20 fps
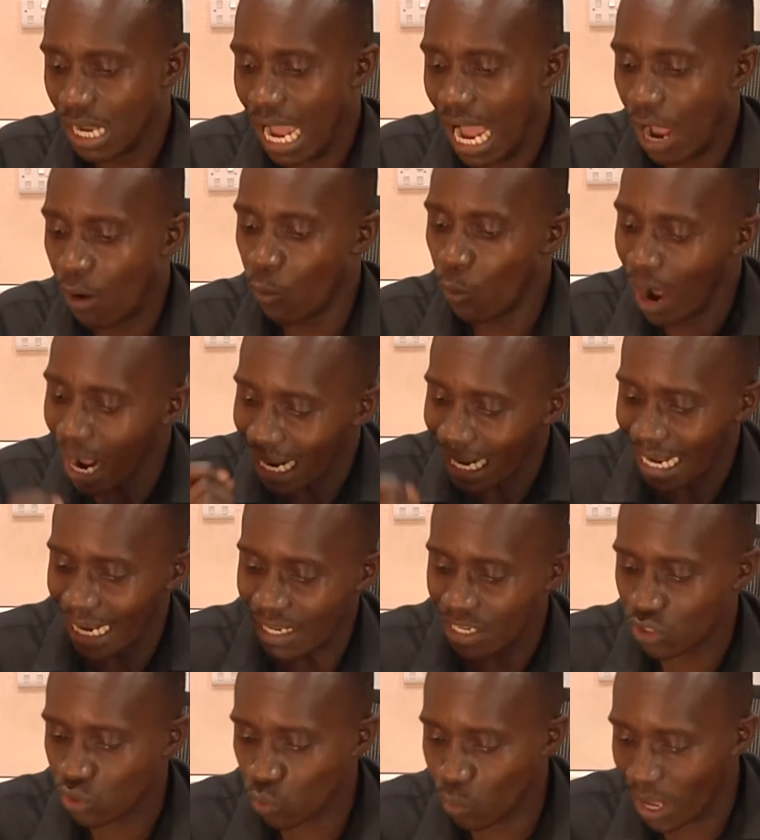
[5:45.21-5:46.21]
A worker
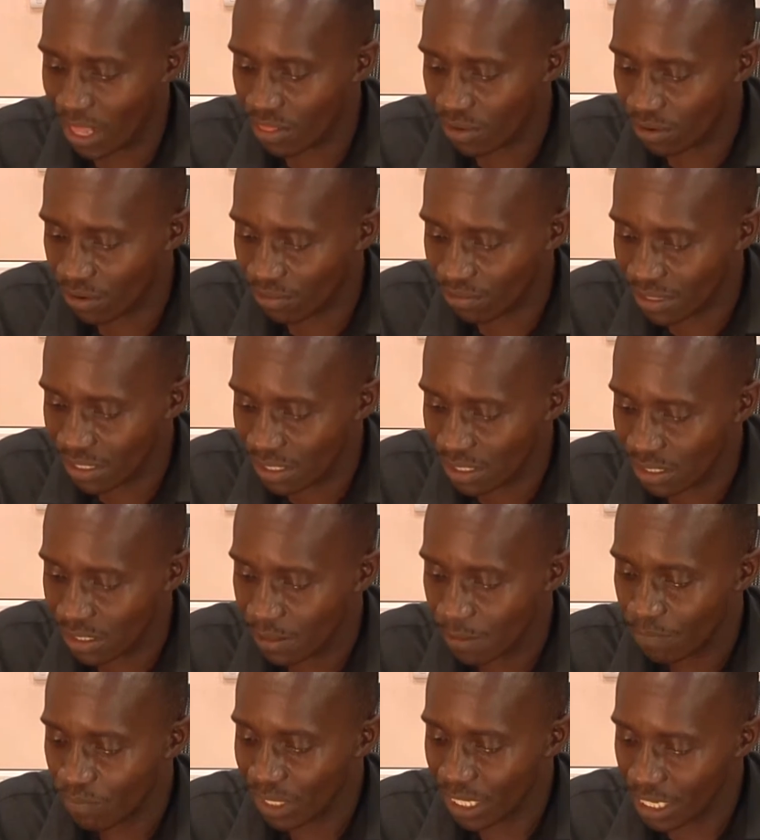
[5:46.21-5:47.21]
is worthy of his
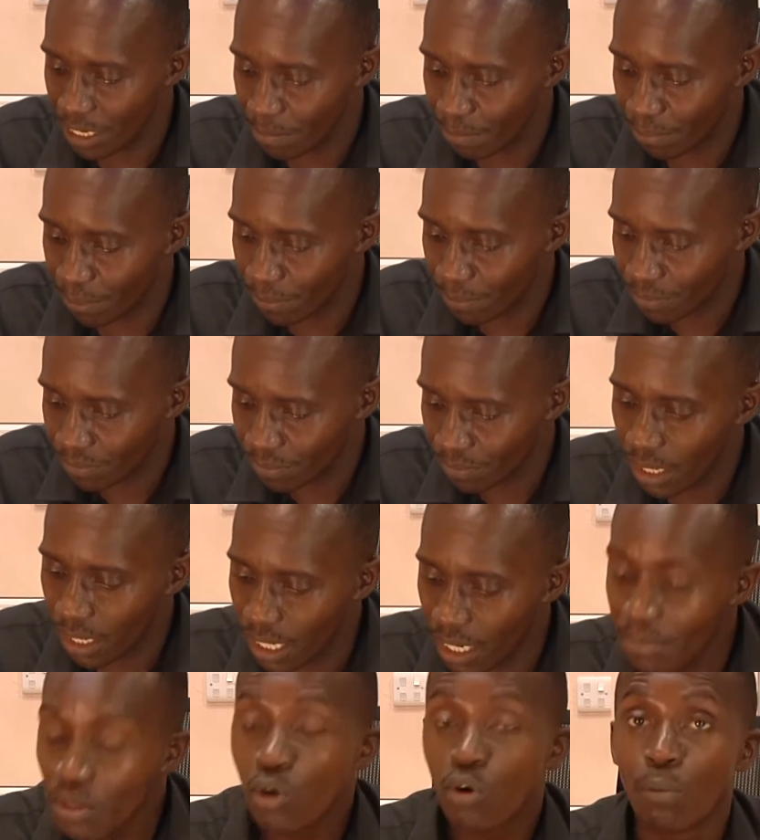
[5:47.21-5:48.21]
keep.
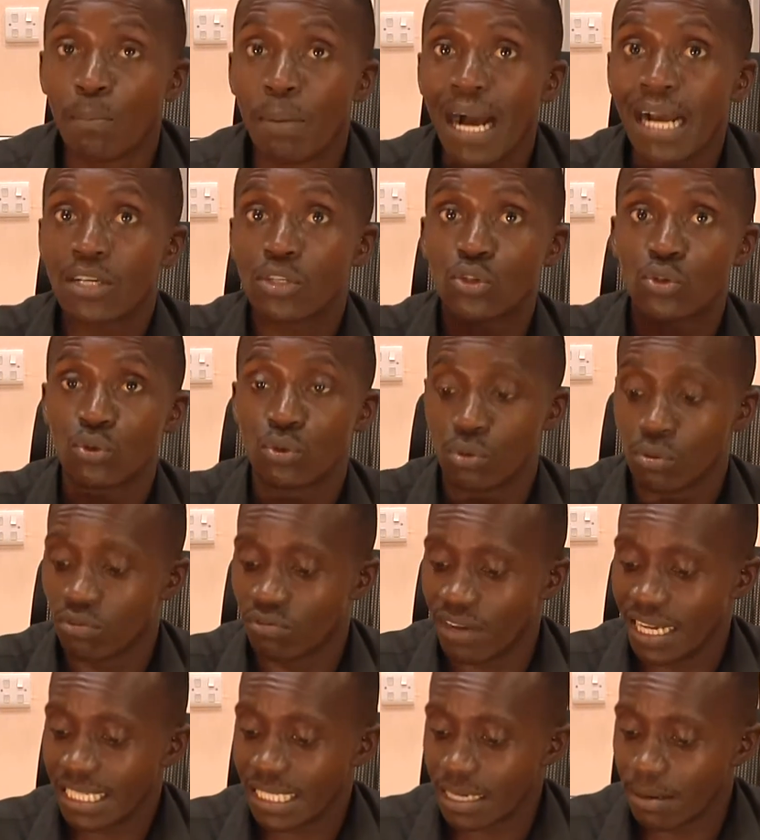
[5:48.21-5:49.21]
Let me go back to
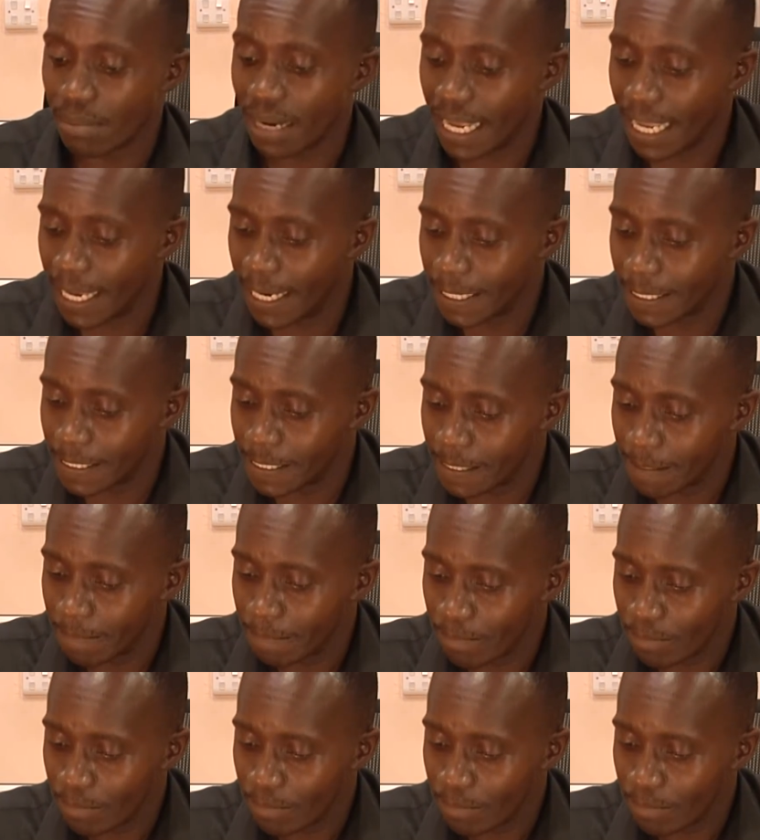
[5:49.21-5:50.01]
verse number 8.